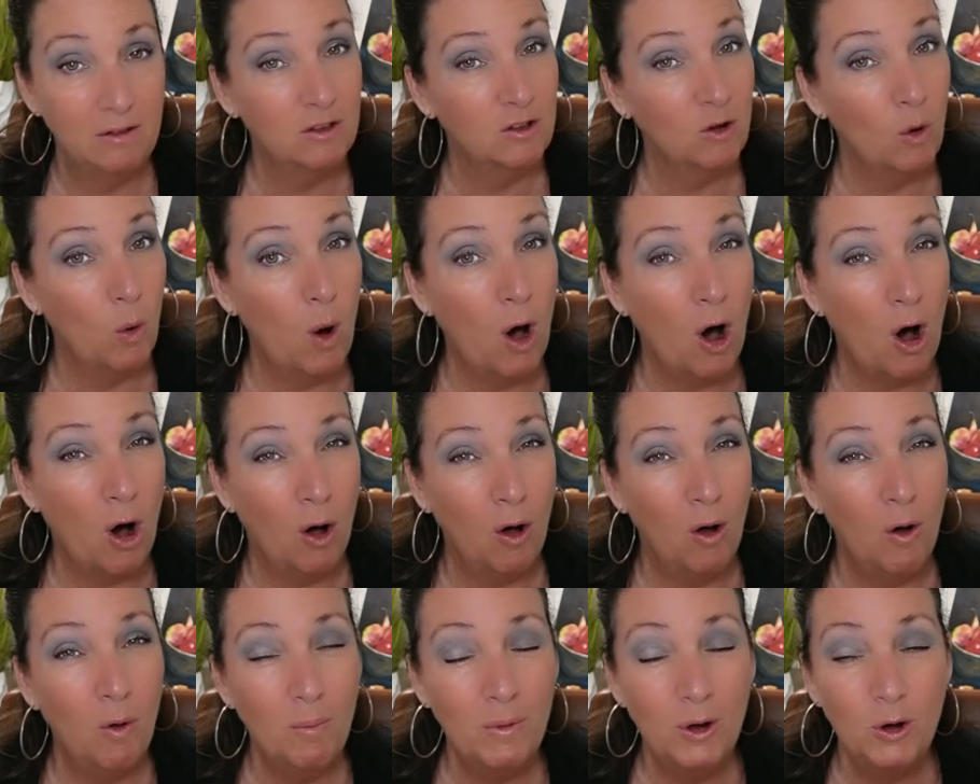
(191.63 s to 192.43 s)
So
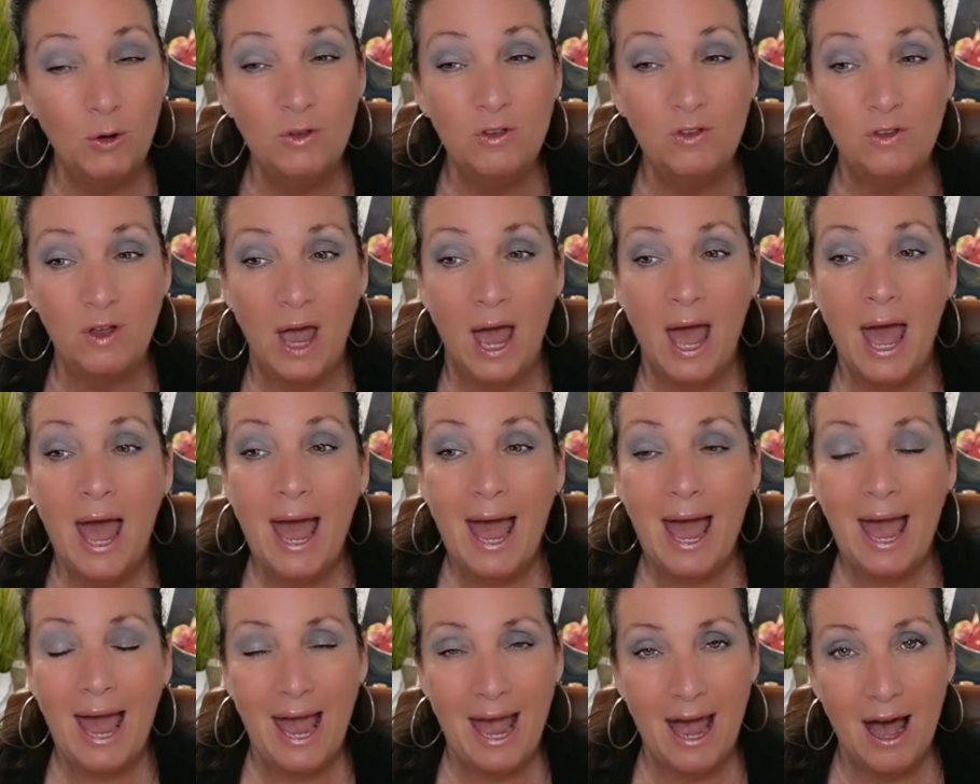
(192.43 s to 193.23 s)
almost
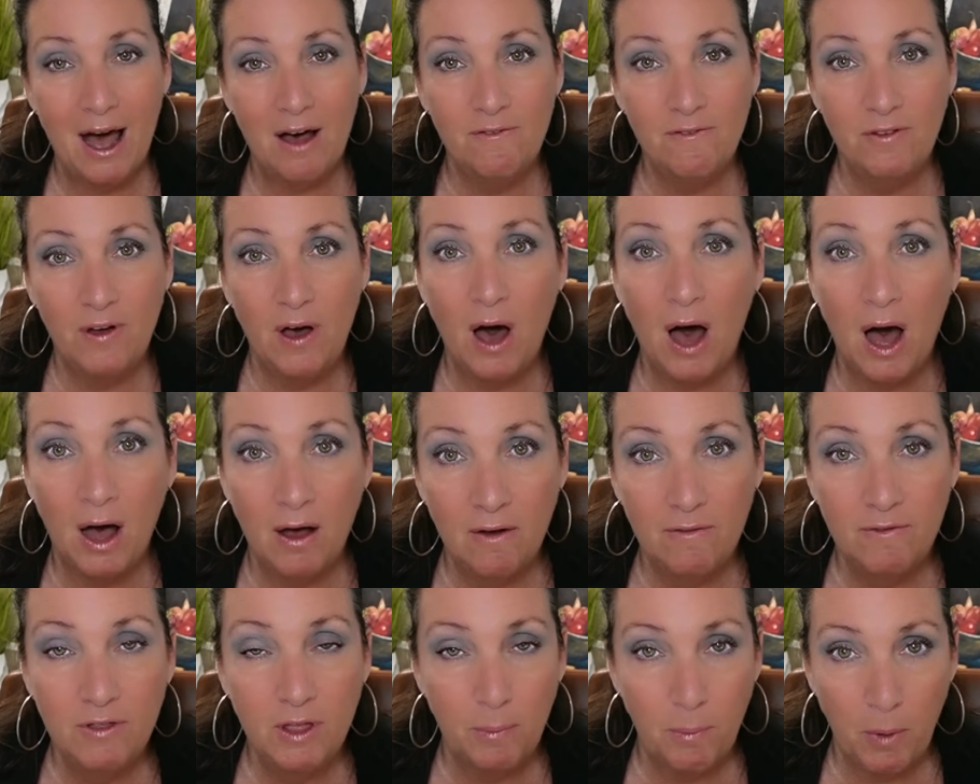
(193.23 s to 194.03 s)
half
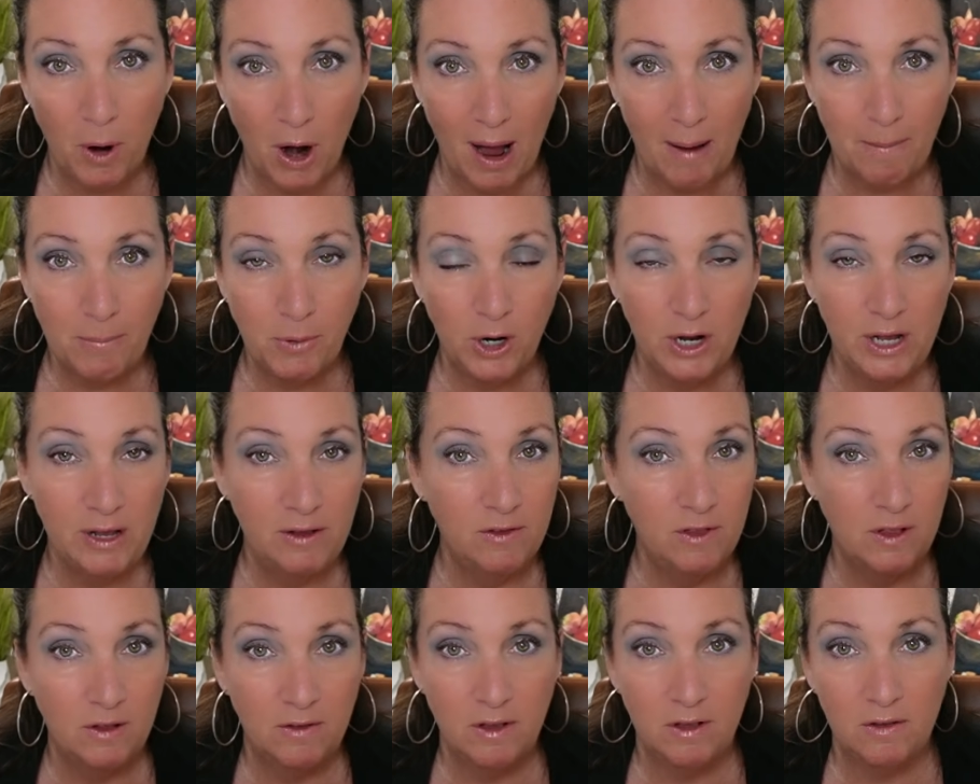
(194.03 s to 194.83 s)
of the
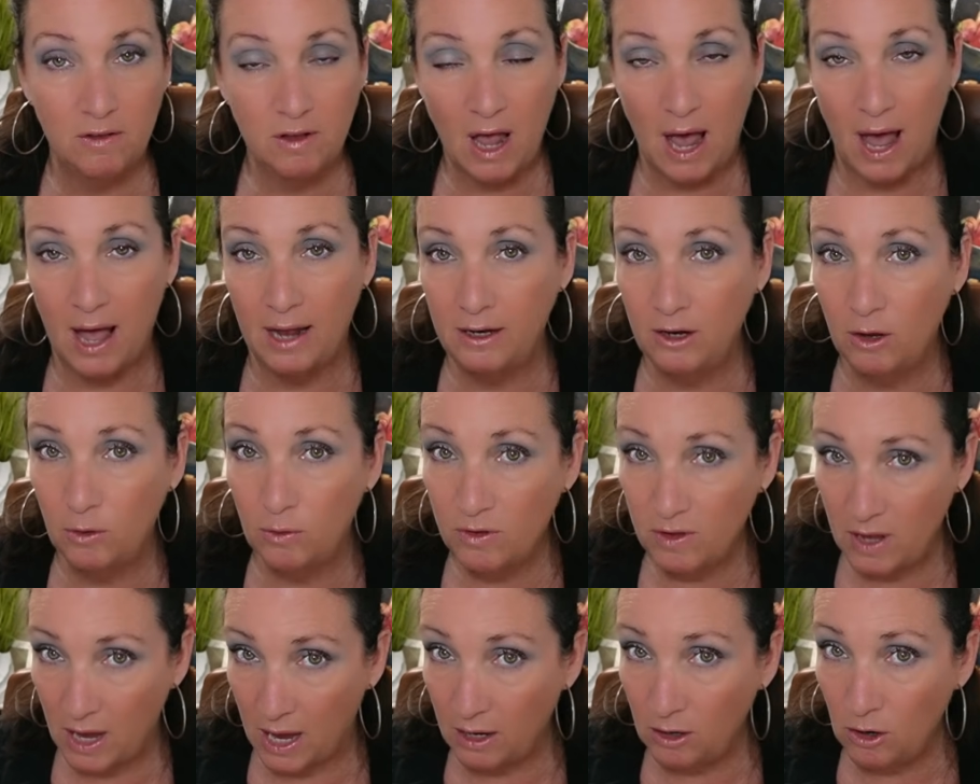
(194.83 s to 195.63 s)
properties, this is
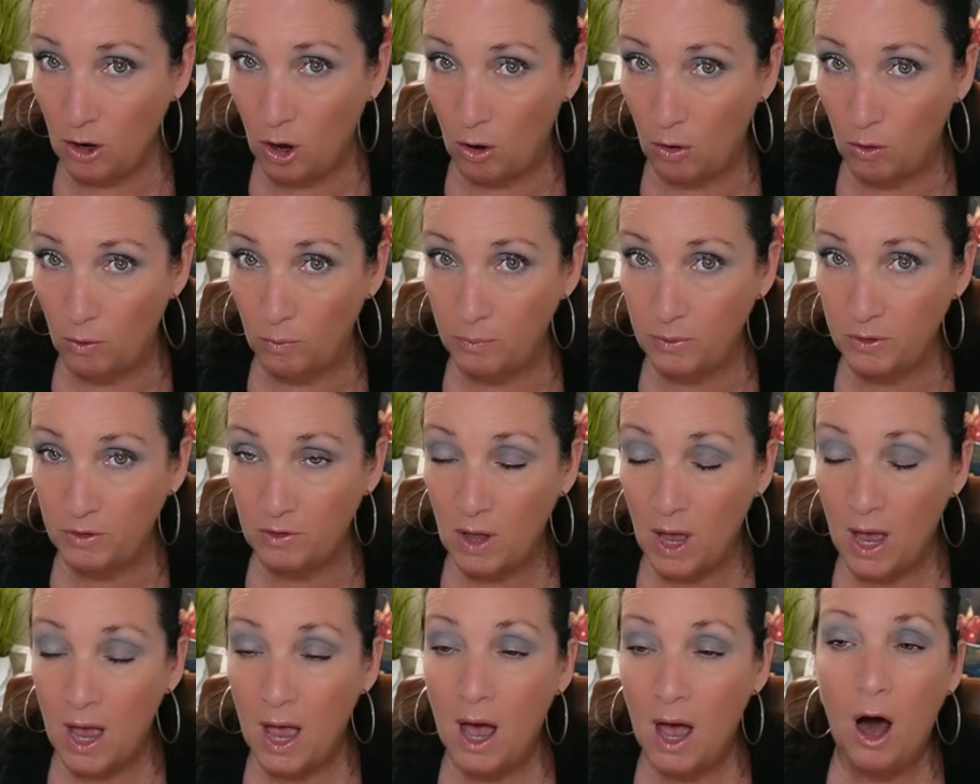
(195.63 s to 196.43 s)
condos and
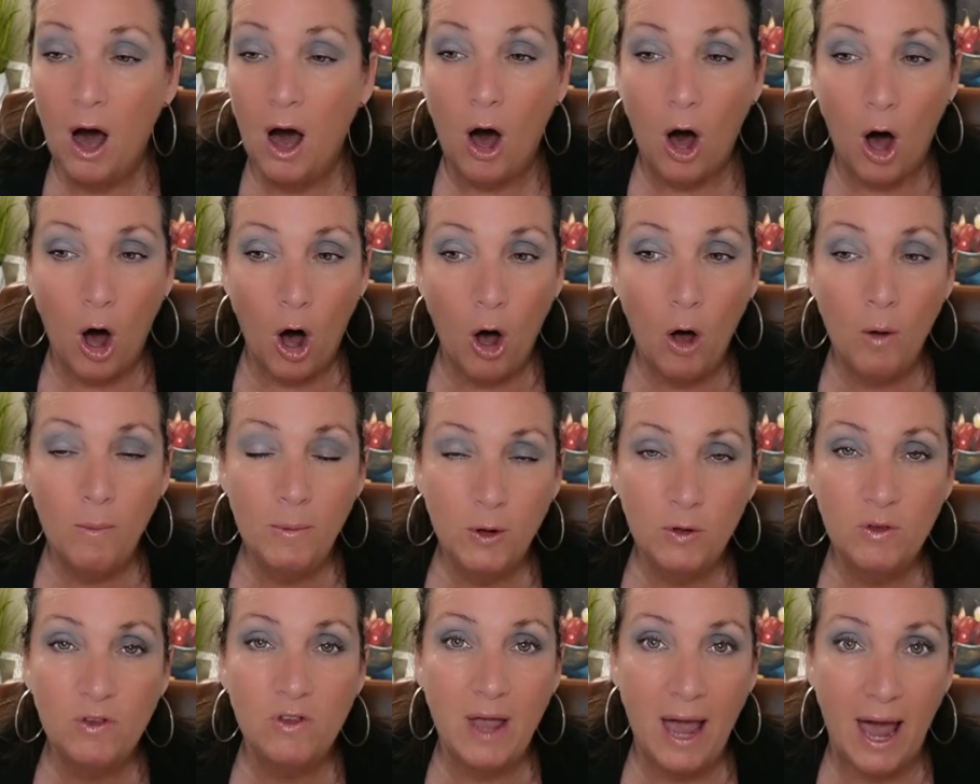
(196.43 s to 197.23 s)
homes,
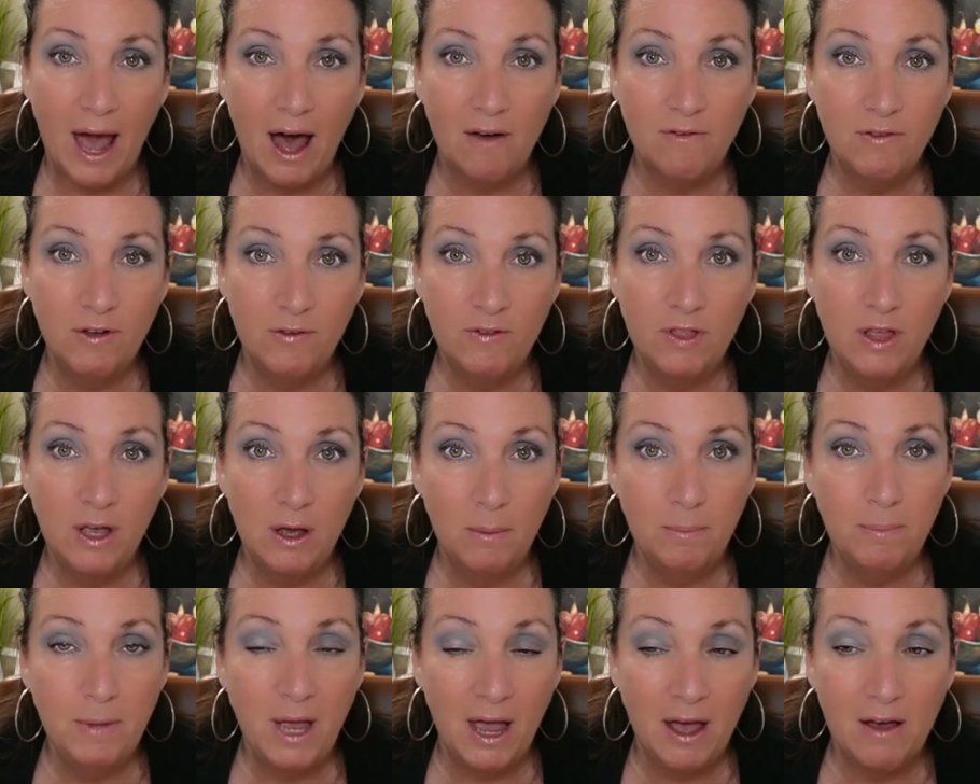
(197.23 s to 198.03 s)
almost half of
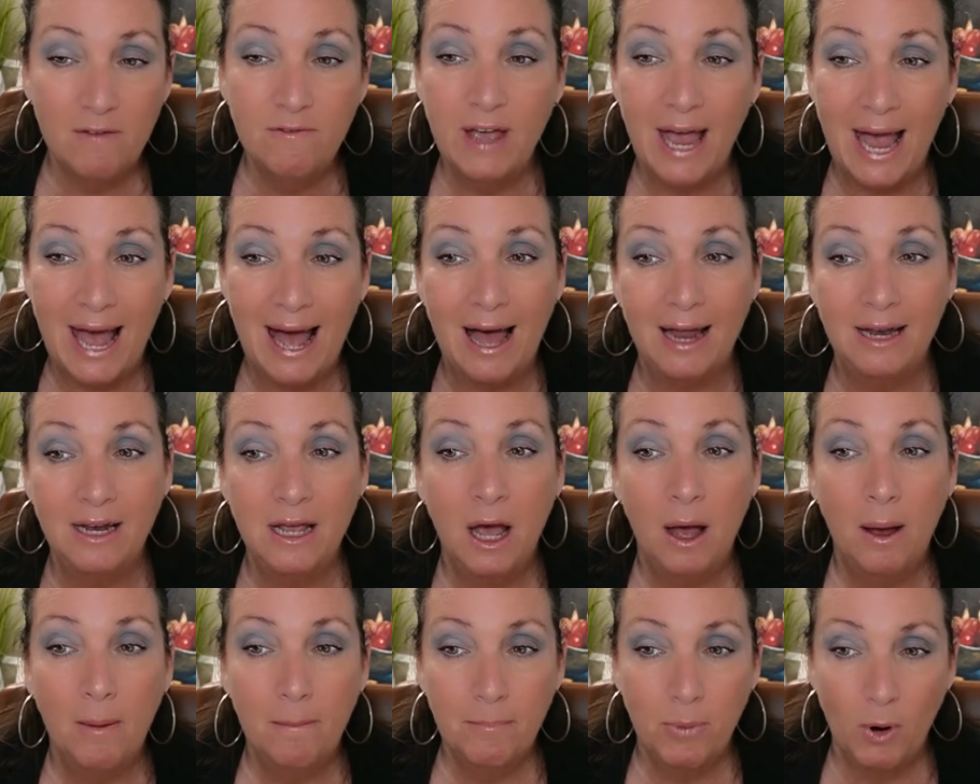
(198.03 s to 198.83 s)
them have had
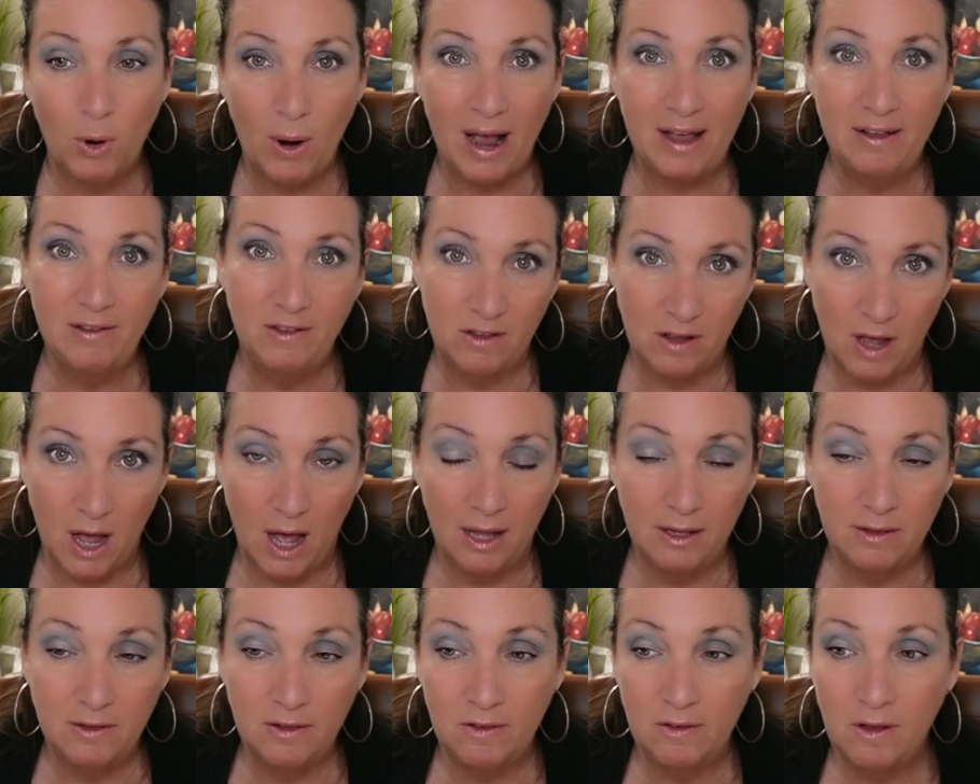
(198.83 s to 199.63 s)
price
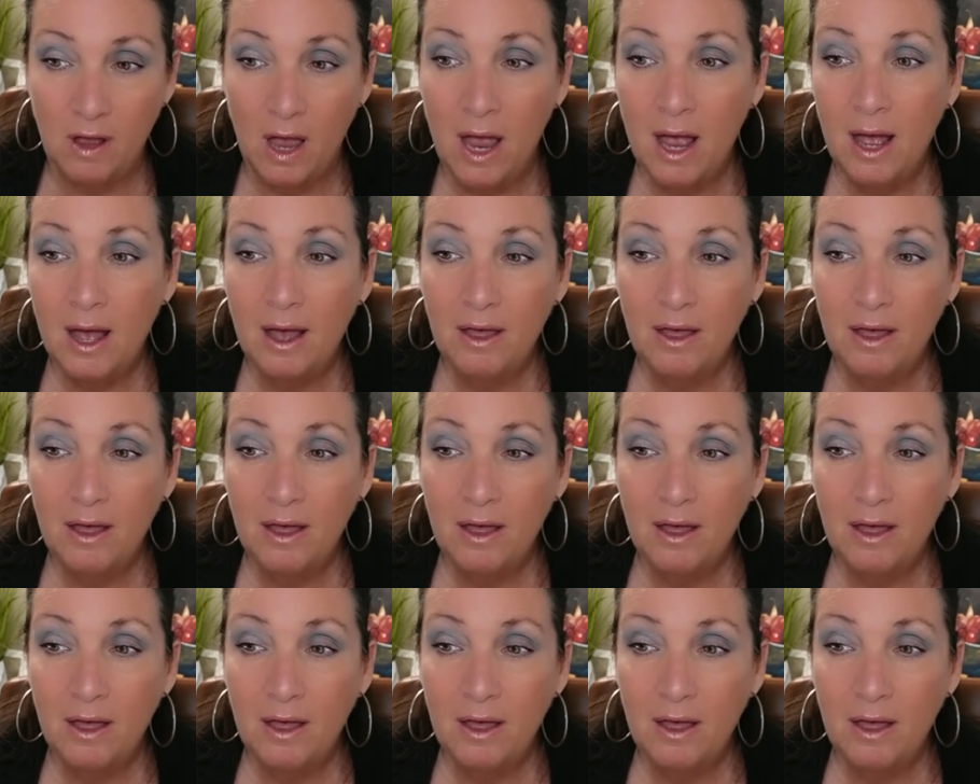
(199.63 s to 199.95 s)
cuts.